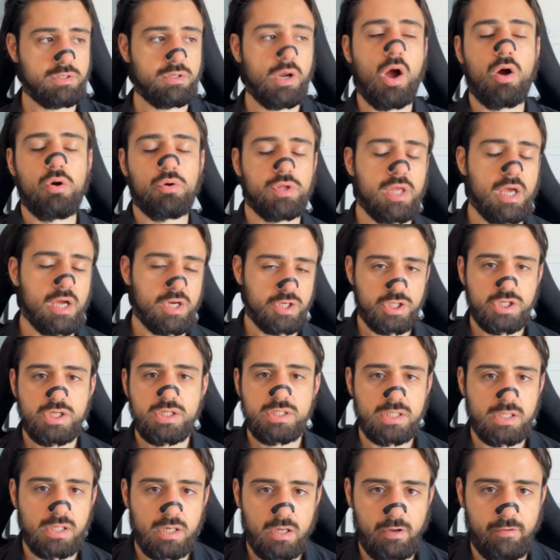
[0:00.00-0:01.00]
Oh yeah,
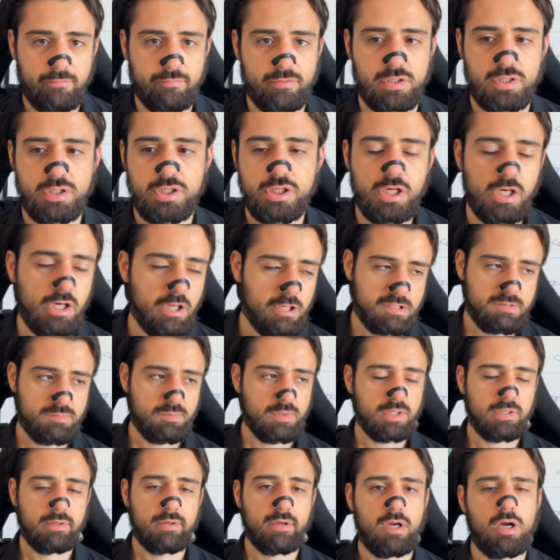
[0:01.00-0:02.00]
she's in love. She loves
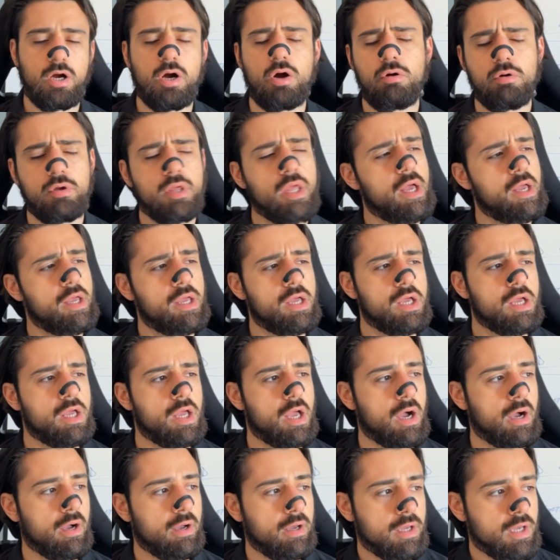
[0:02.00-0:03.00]
me. Oh
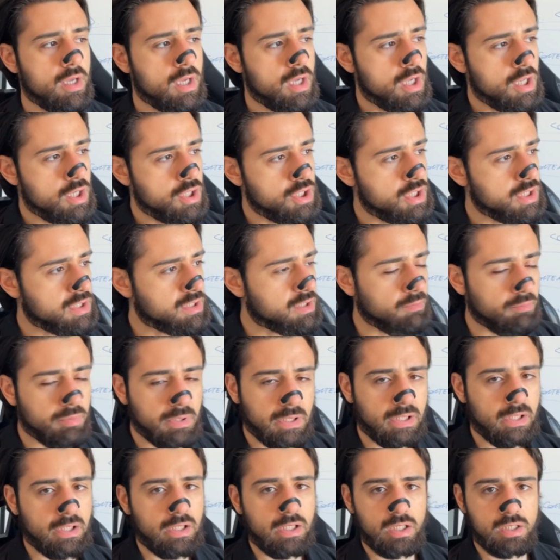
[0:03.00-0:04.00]
yeah. She's
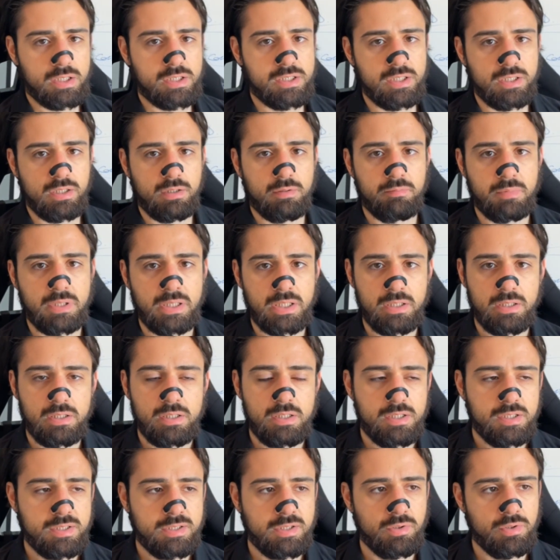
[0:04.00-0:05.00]
completely locked in on me.
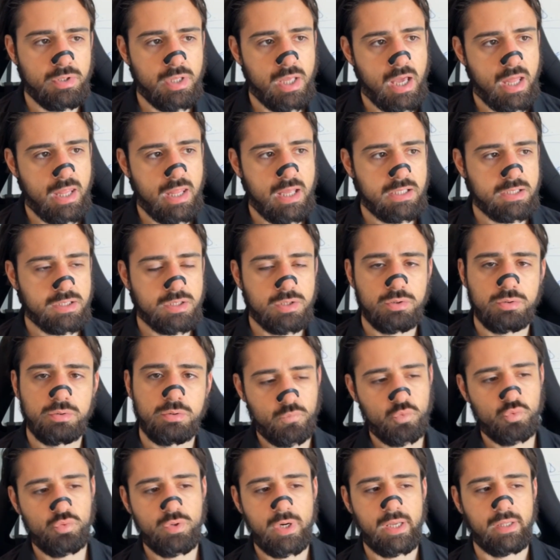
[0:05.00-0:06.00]
So yeah, that's
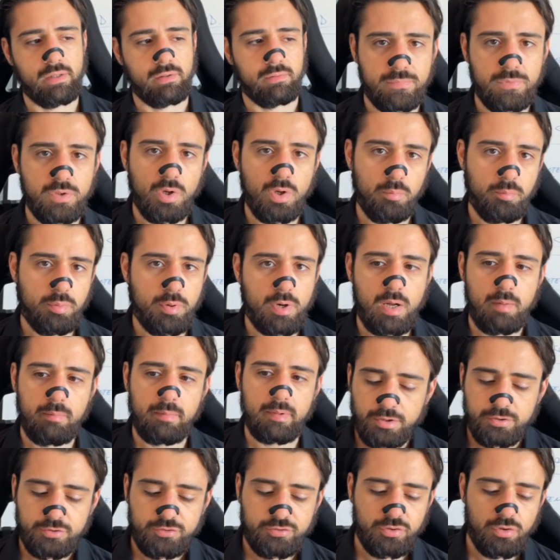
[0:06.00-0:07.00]
cool. Great, no
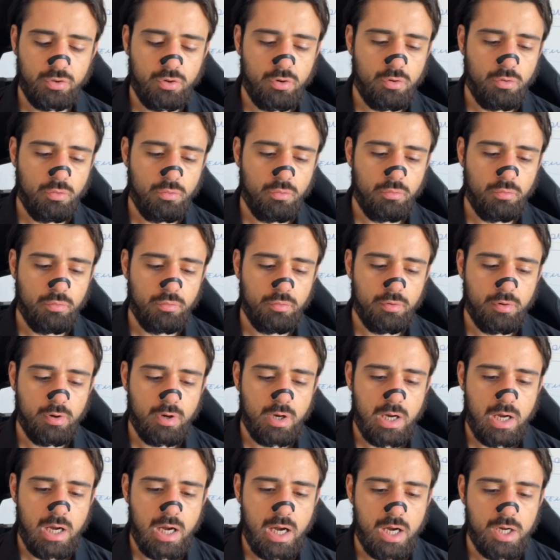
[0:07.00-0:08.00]
problem. So
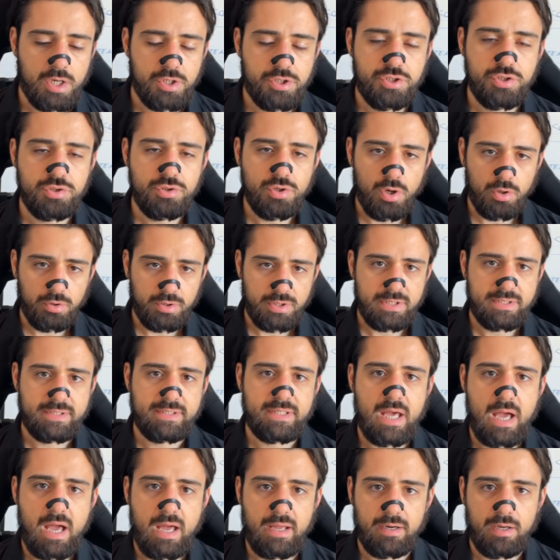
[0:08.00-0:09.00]
how'd you
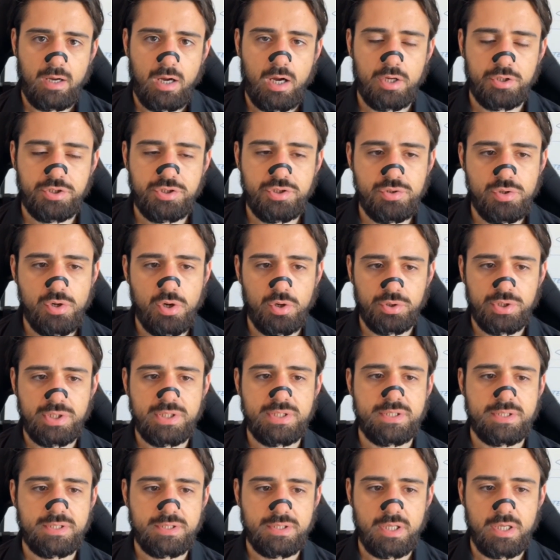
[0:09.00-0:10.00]
notice that? How'd you
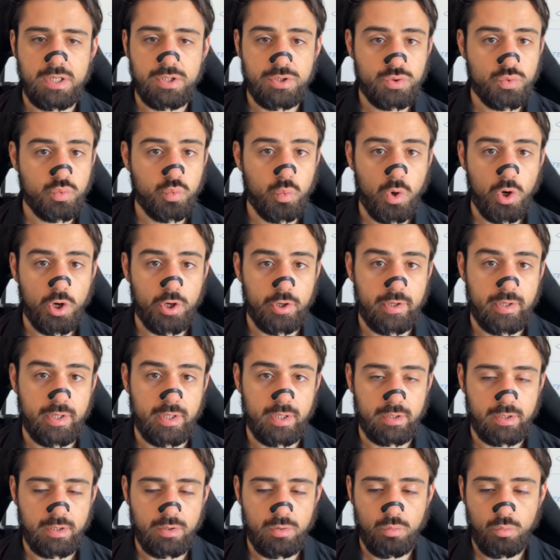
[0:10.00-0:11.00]
notice it's
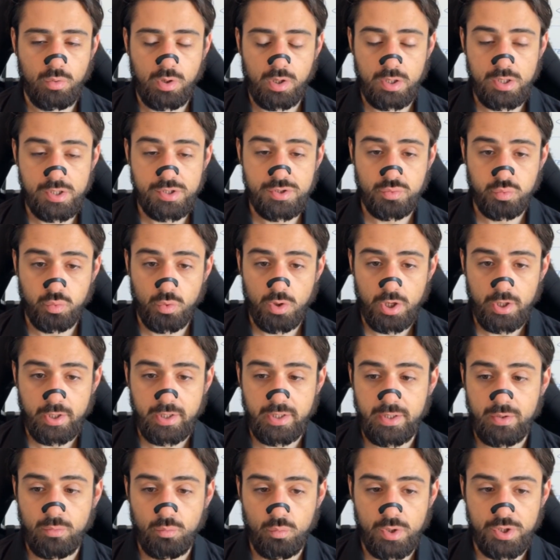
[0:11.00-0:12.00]
working? Well, it's
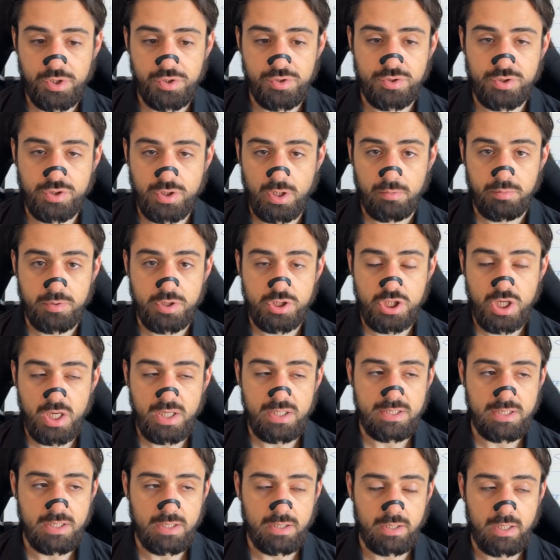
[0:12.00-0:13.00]
working when you stop
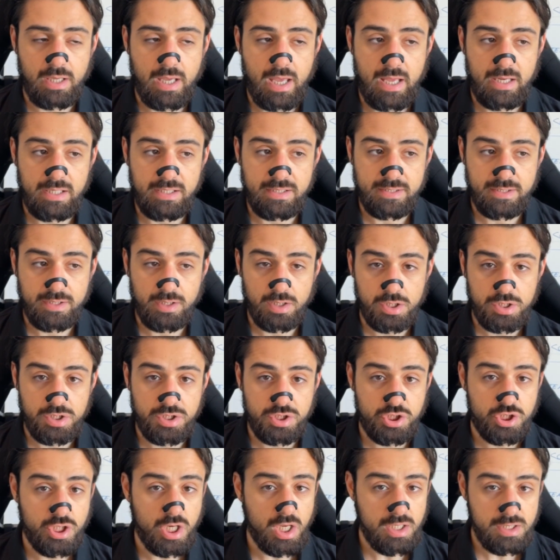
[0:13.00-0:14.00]
chasing and he
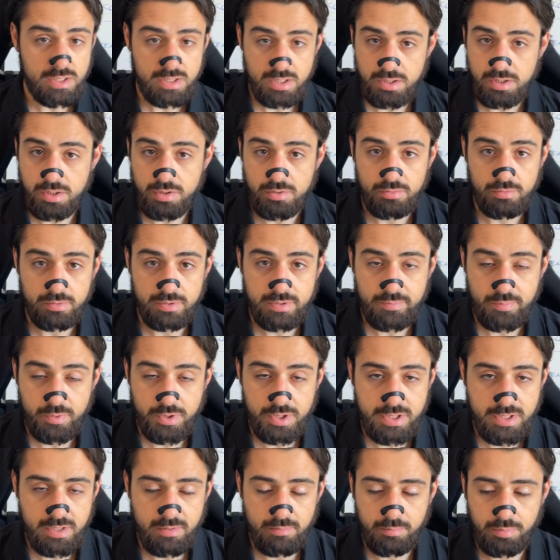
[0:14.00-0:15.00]
starts chasing you. It's
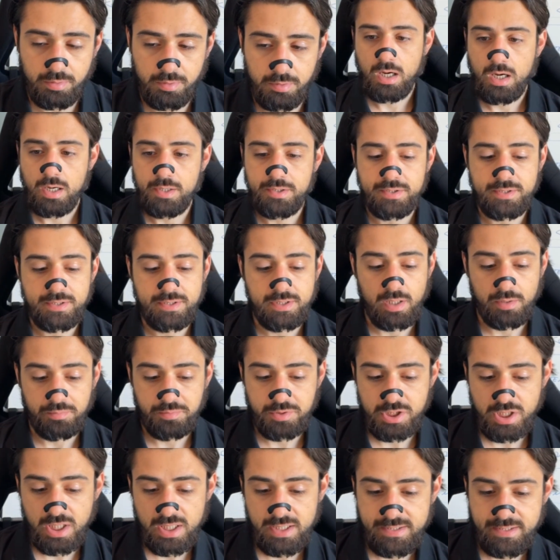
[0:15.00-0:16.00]
pretty simple. You
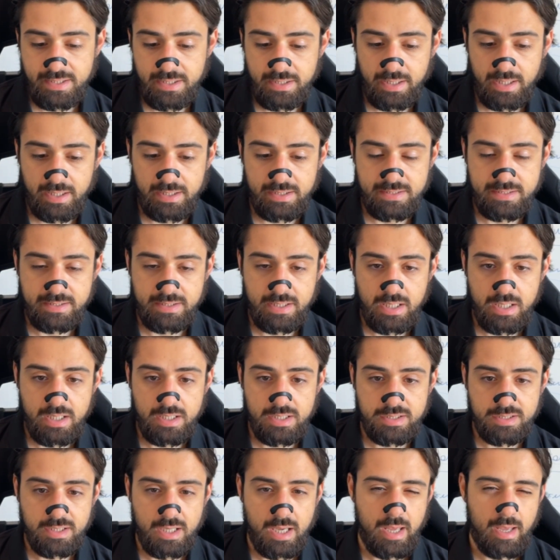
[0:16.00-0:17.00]
stop chasing and he
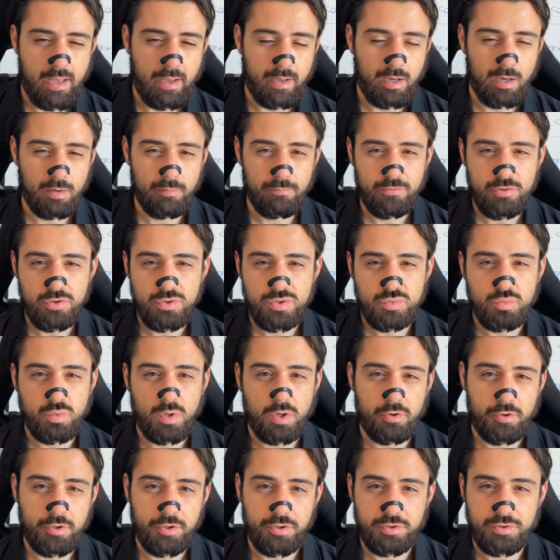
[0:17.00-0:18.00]
says, hey, I'm confused.
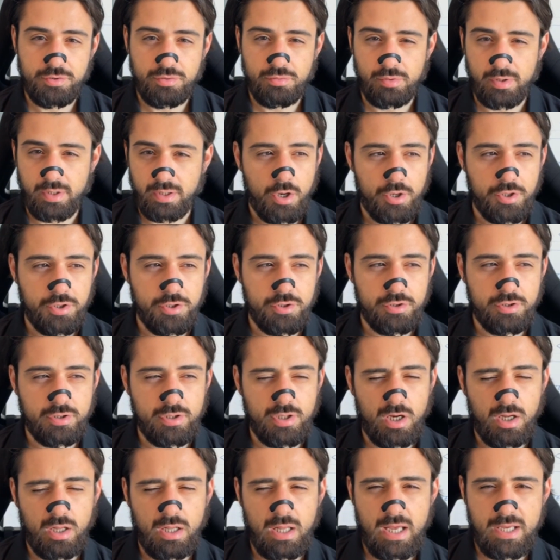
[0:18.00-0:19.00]
What are you doing? You're
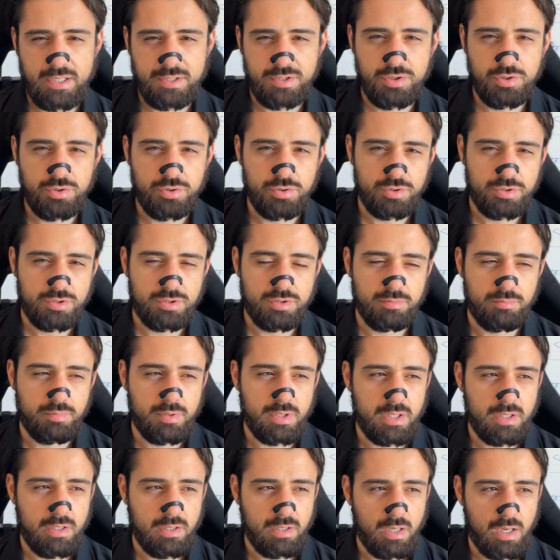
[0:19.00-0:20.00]
not as you used to
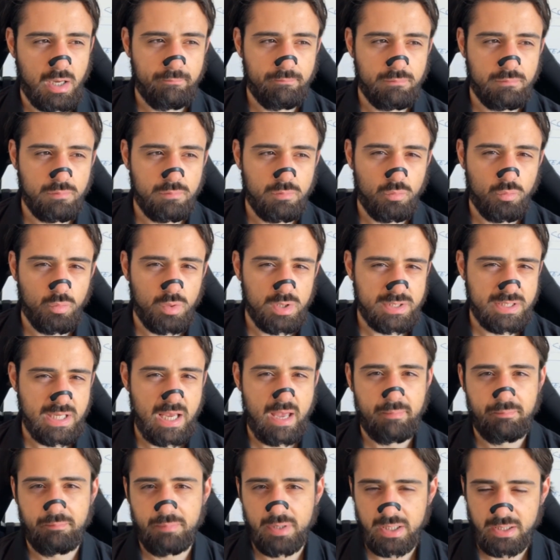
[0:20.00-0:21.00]
be. What's
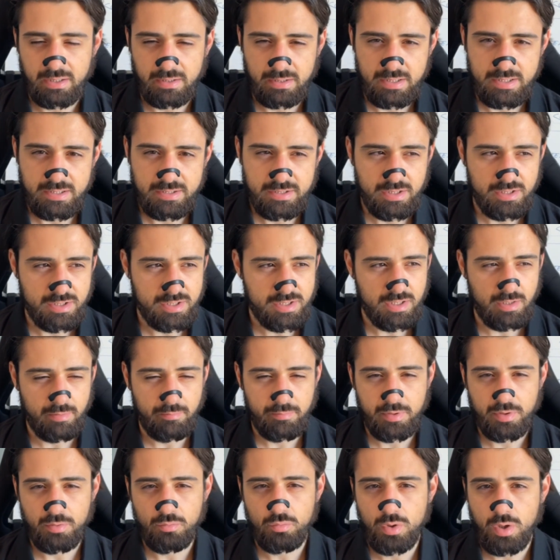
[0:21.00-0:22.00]
happening? Is there
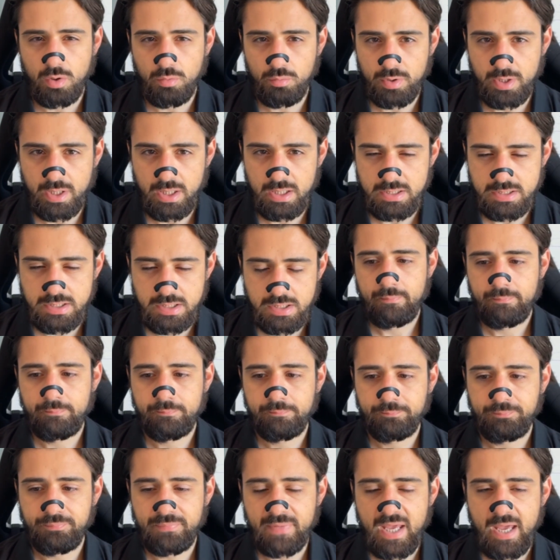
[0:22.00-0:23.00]
something wrong with us?
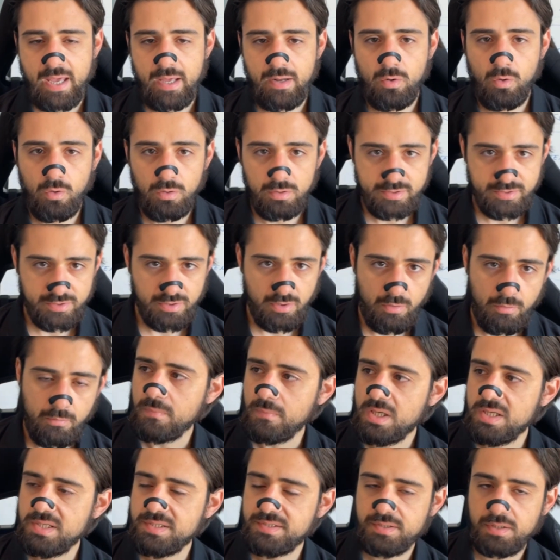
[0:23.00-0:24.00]
And
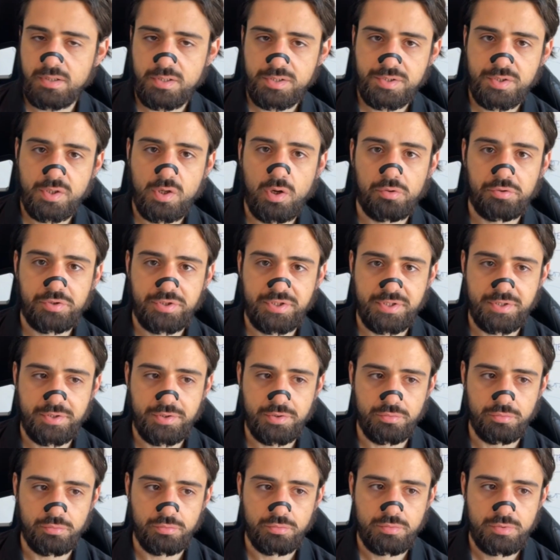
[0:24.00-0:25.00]
also, it starts courting
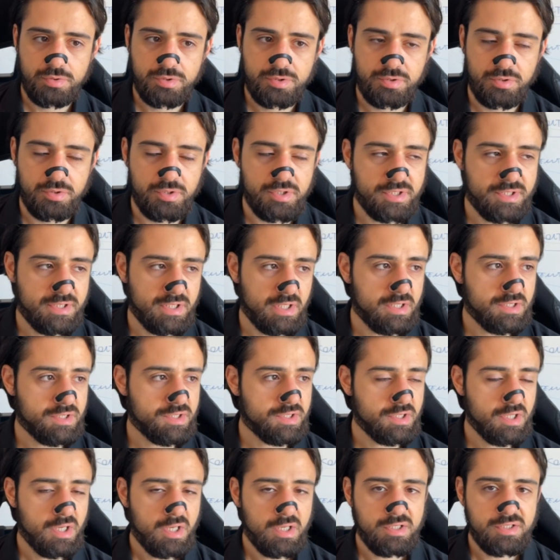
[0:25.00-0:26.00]
you. So it
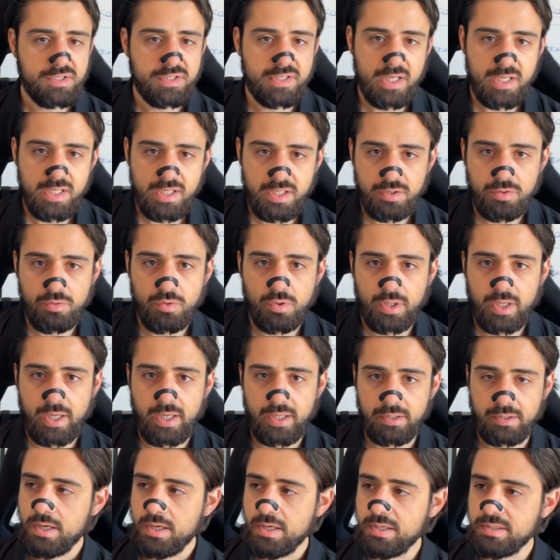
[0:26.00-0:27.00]
starts dating you
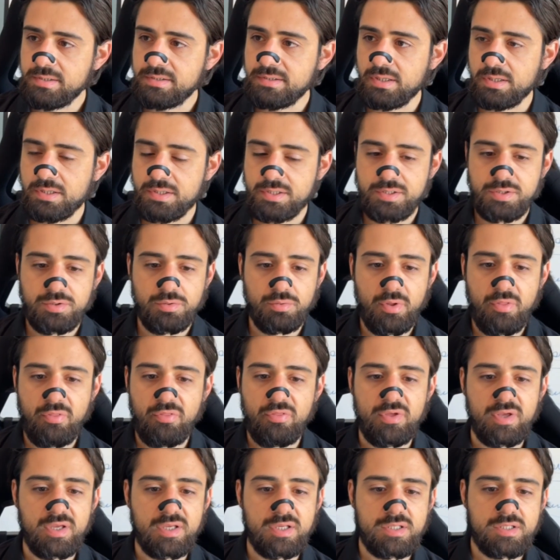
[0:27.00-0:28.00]
again. It starts doing
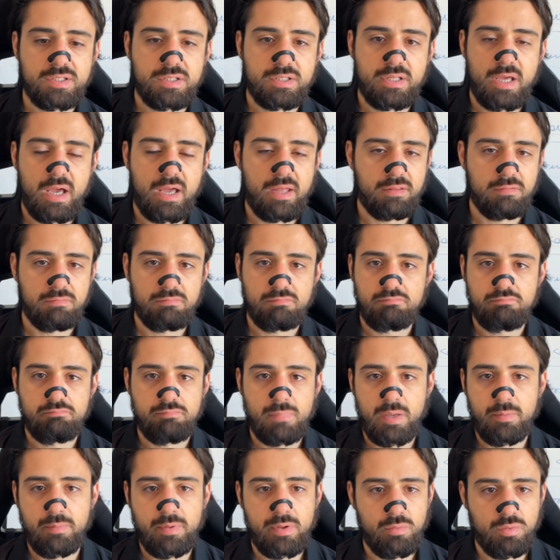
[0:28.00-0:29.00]
things that
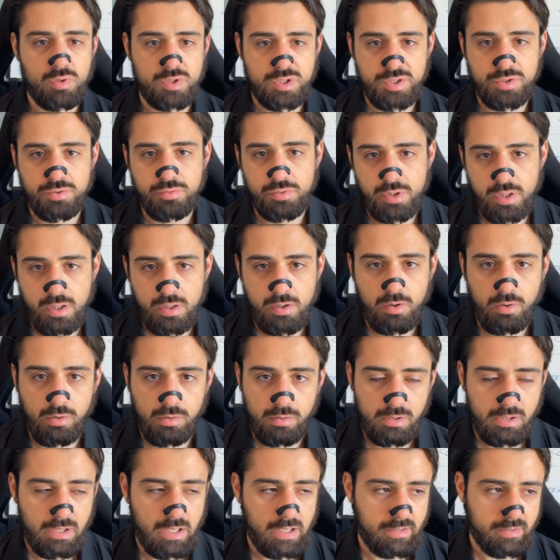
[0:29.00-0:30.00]
maybe it wasn't doing at
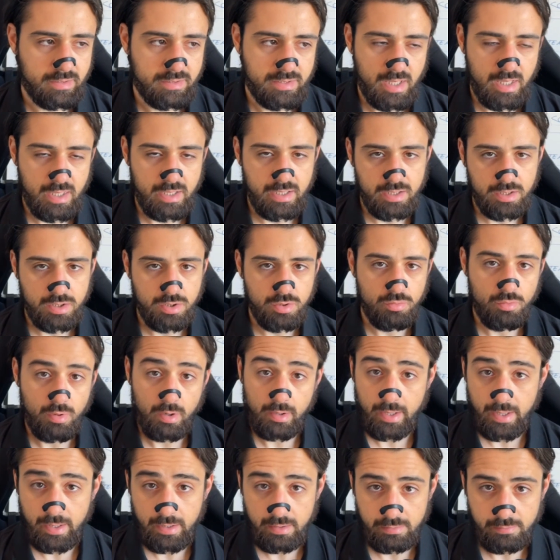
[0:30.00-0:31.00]
all, like dating you
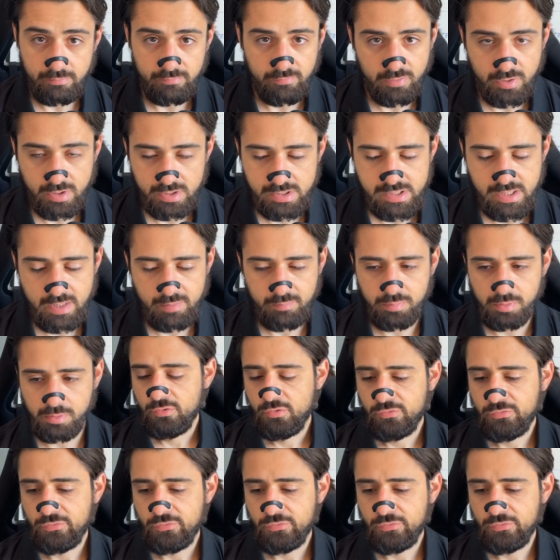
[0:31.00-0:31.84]
again, for example.